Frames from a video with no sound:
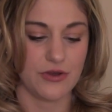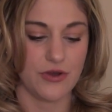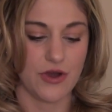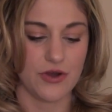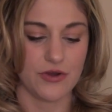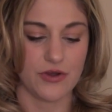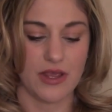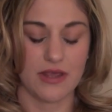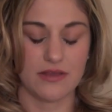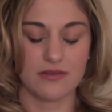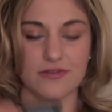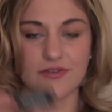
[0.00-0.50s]

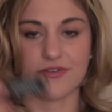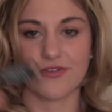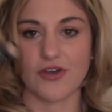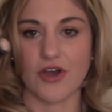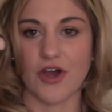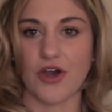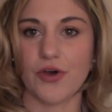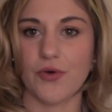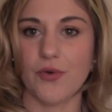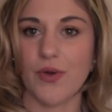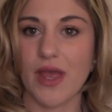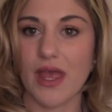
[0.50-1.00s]
Okay,
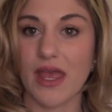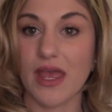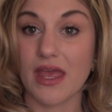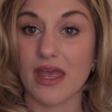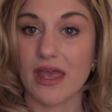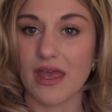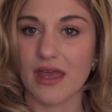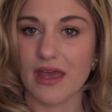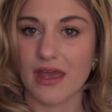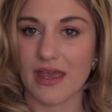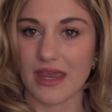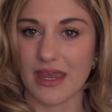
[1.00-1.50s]
so
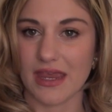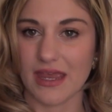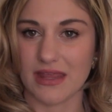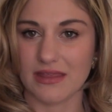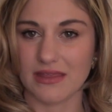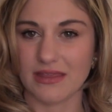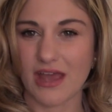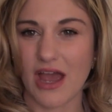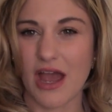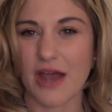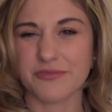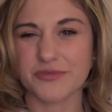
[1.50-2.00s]

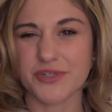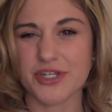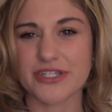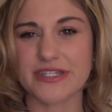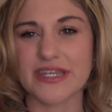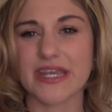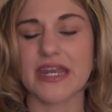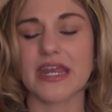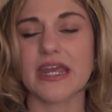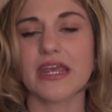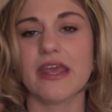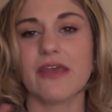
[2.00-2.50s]
I'm just
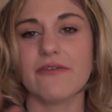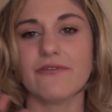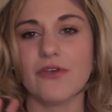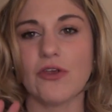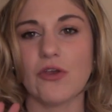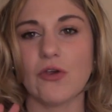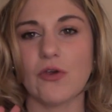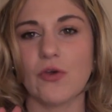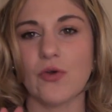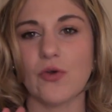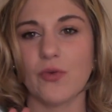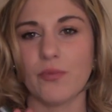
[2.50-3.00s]
going to give
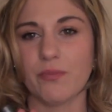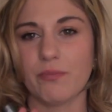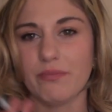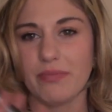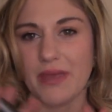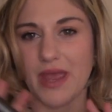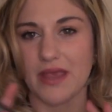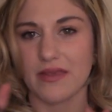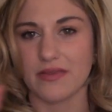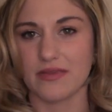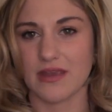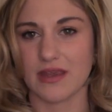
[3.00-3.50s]
you
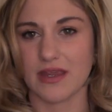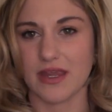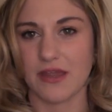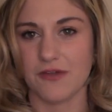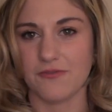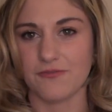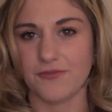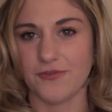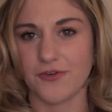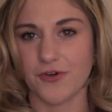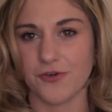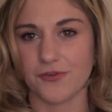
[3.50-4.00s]
basic
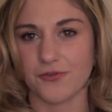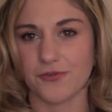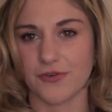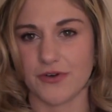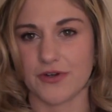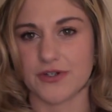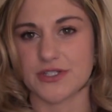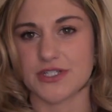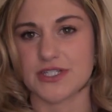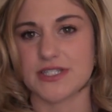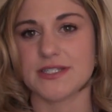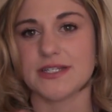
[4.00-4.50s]
info
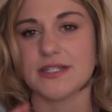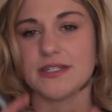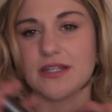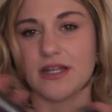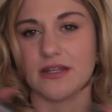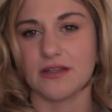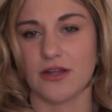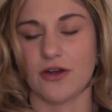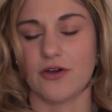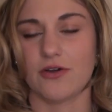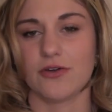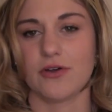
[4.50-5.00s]
first, and
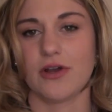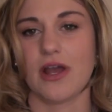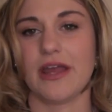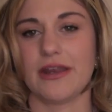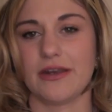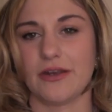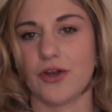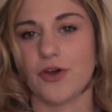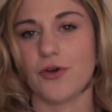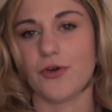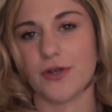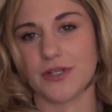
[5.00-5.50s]
then I'll kind
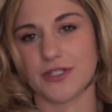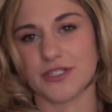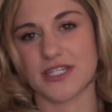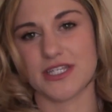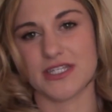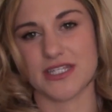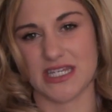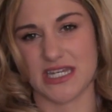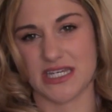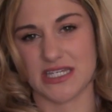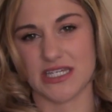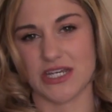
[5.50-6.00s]
of go into
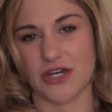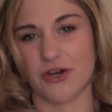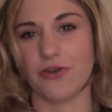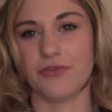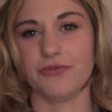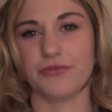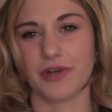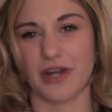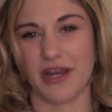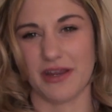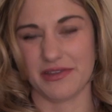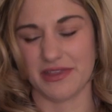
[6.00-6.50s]
detail
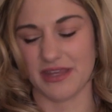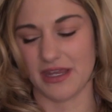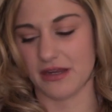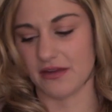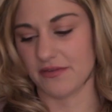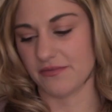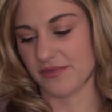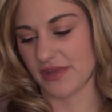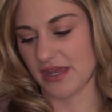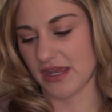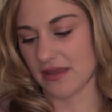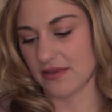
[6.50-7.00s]
of what I think
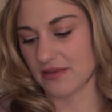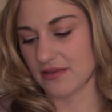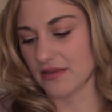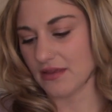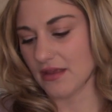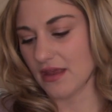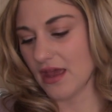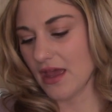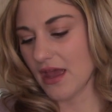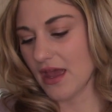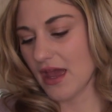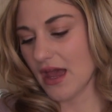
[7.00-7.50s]
of these.
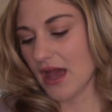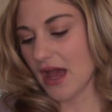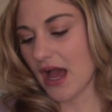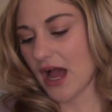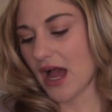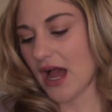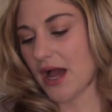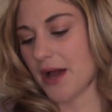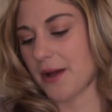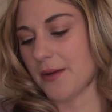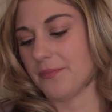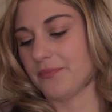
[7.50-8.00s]

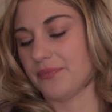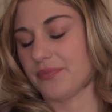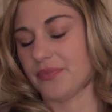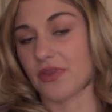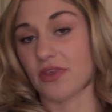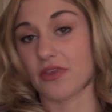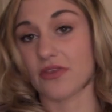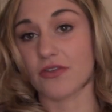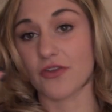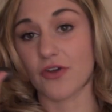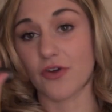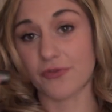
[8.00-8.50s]

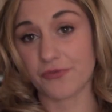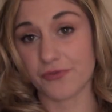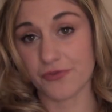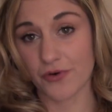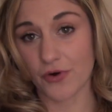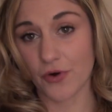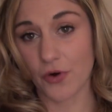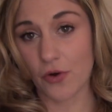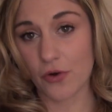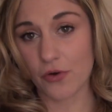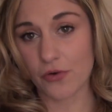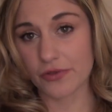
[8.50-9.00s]
So
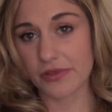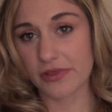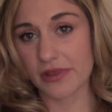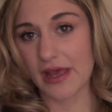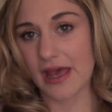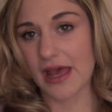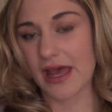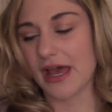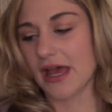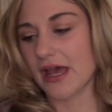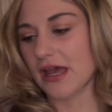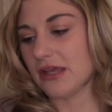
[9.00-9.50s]
for
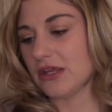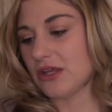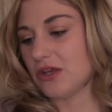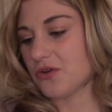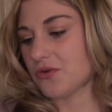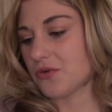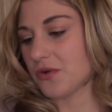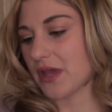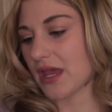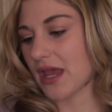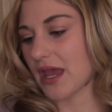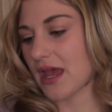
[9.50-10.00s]
Ulta, you
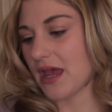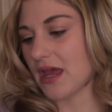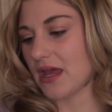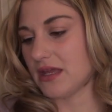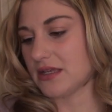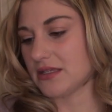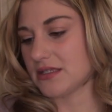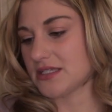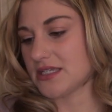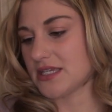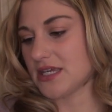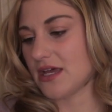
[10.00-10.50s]

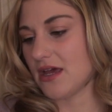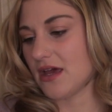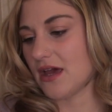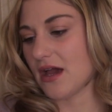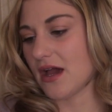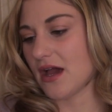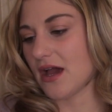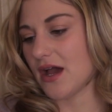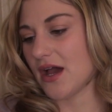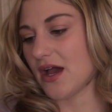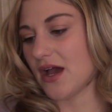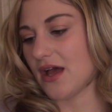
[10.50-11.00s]
get
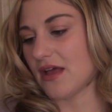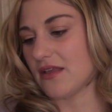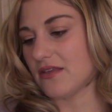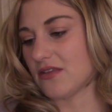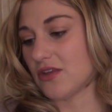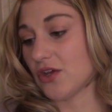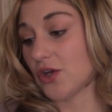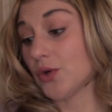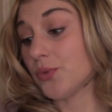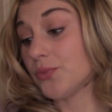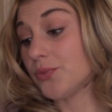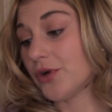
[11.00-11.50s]

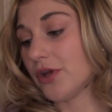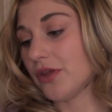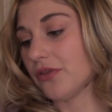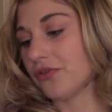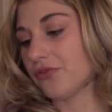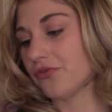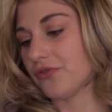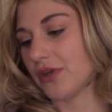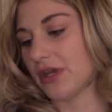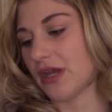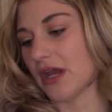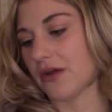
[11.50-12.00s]

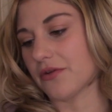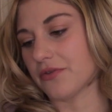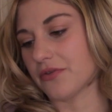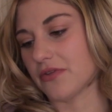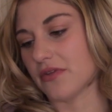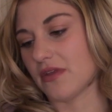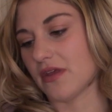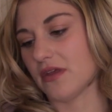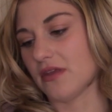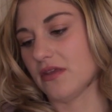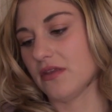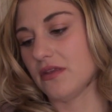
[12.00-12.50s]
0.3
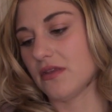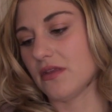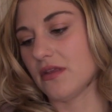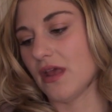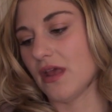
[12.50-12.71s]
ounces.